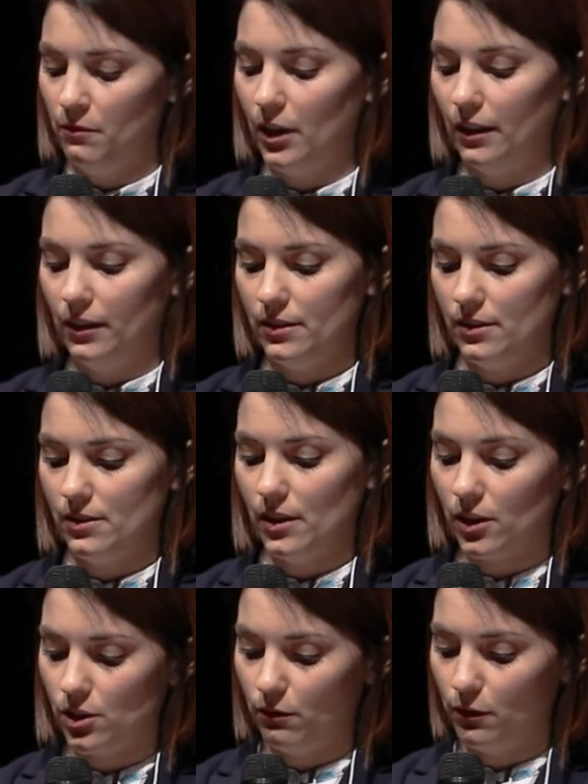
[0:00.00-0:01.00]
violates the
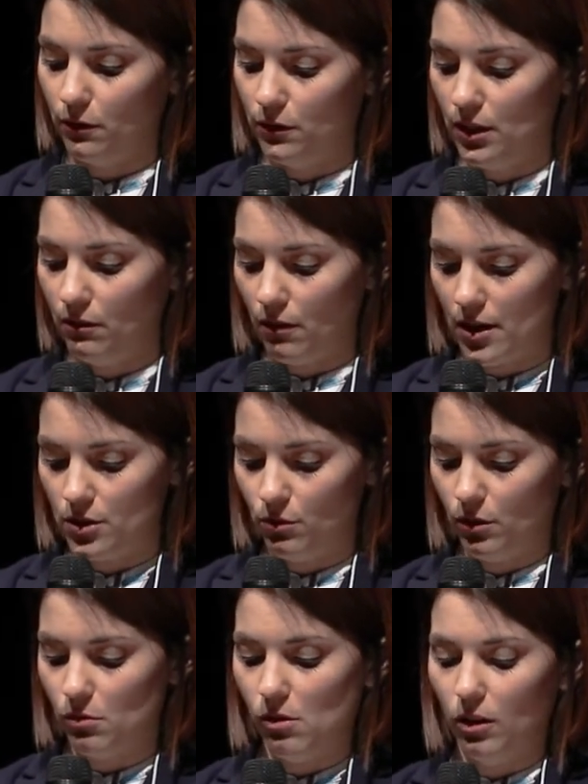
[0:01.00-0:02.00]
Section 15 right
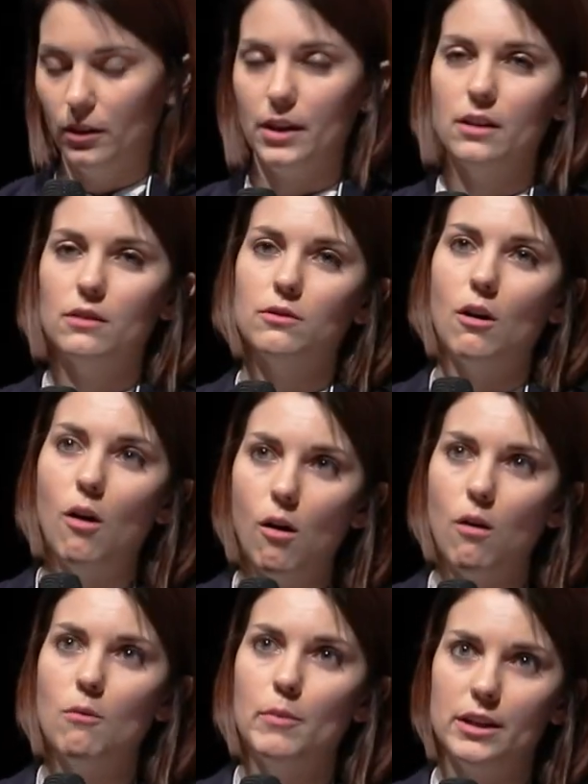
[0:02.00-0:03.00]
to equality of
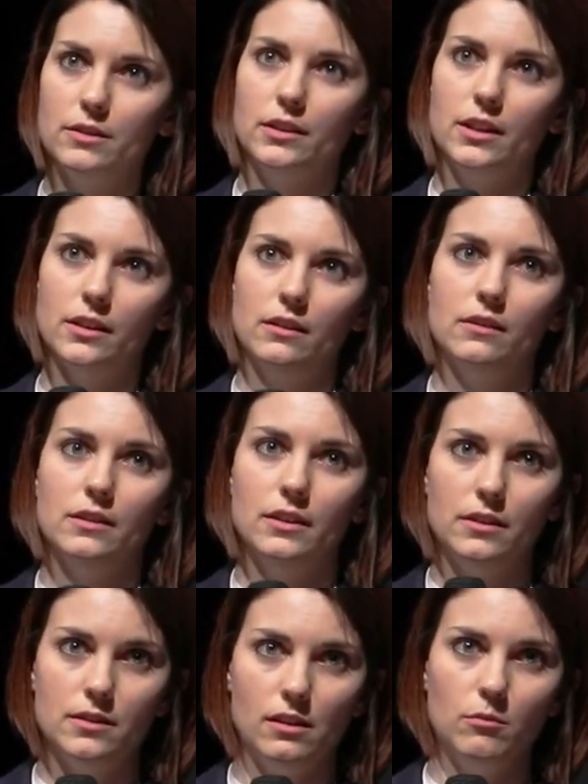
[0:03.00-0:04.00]
all mentally ill
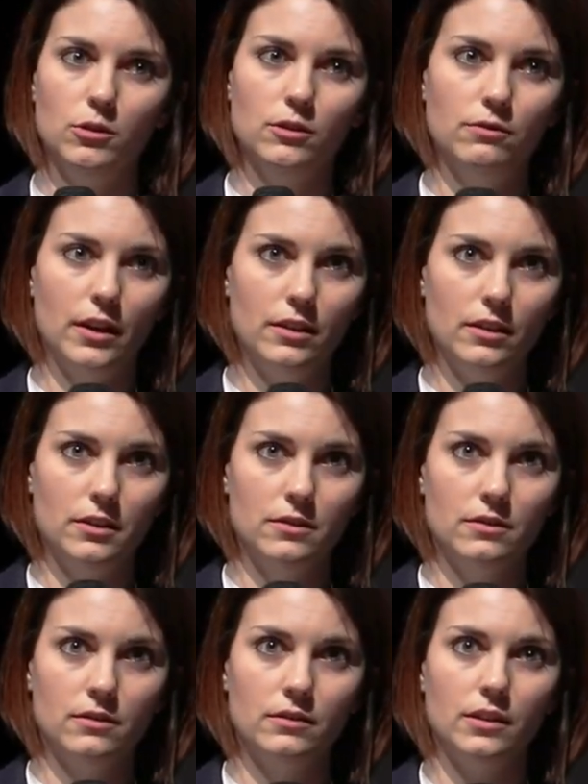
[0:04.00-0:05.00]
and disabled
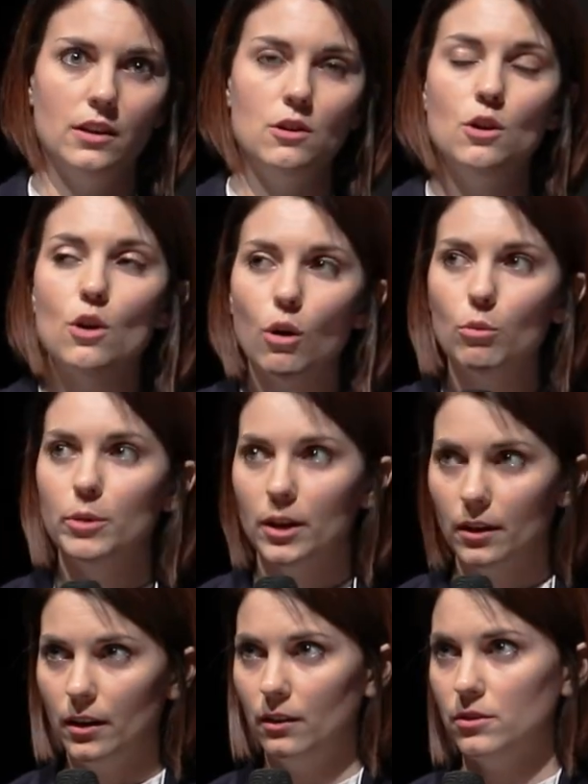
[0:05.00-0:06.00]
offenders, that no
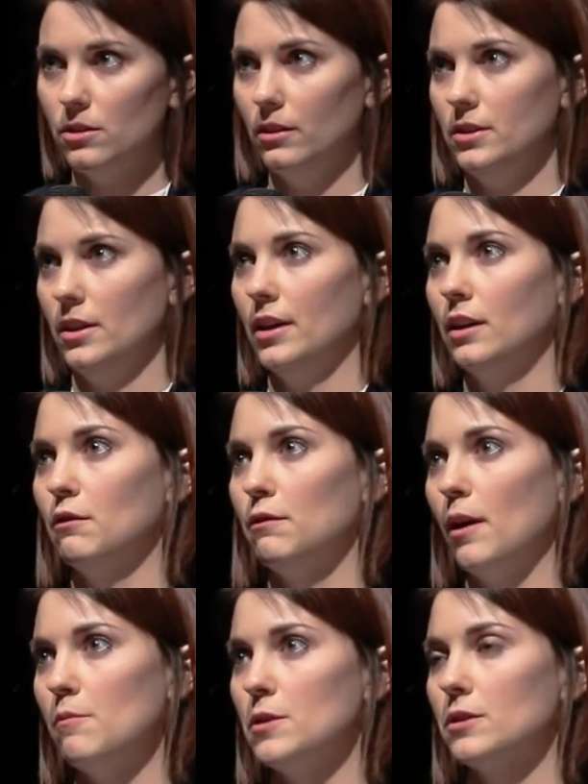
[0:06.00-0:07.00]
period of solitary
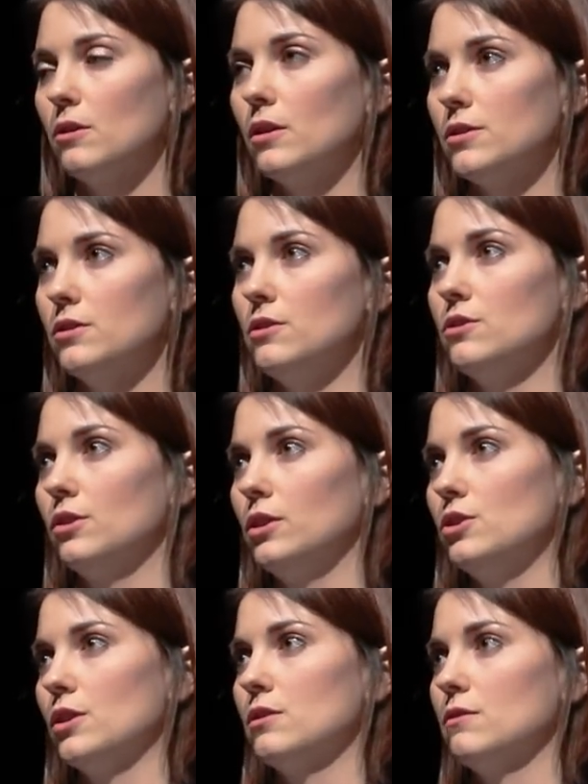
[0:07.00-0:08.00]
confinement is
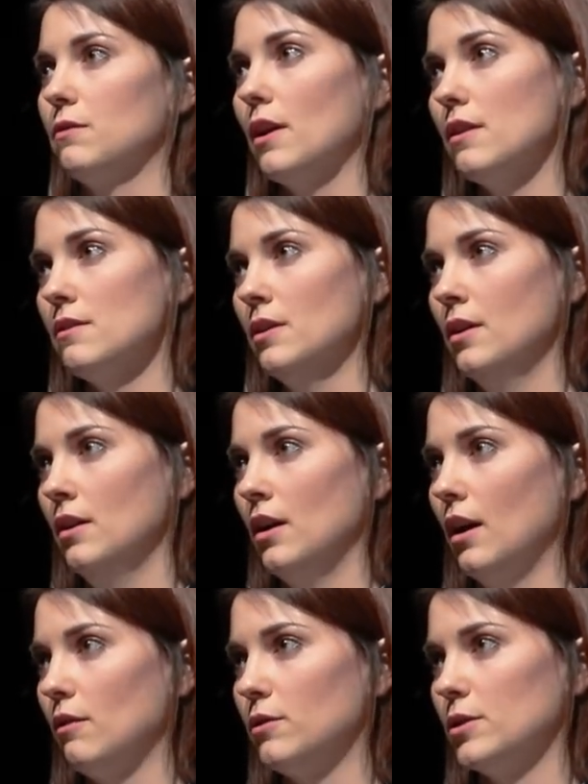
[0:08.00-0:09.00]
constitutionally justified
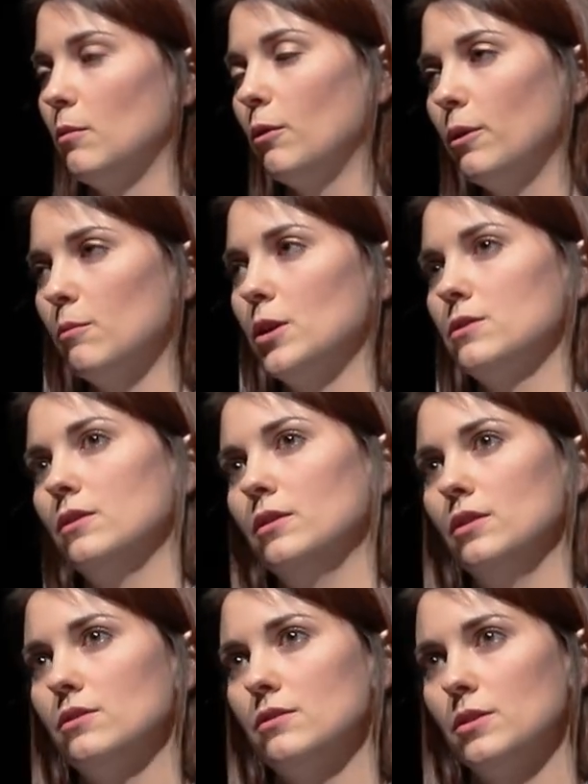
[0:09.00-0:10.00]
uh, for someone with a mental
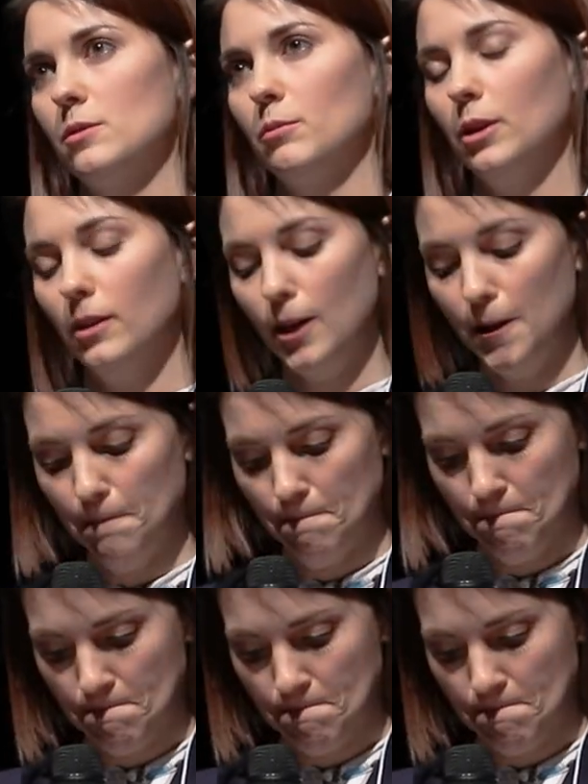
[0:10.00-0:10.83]
illness or disability.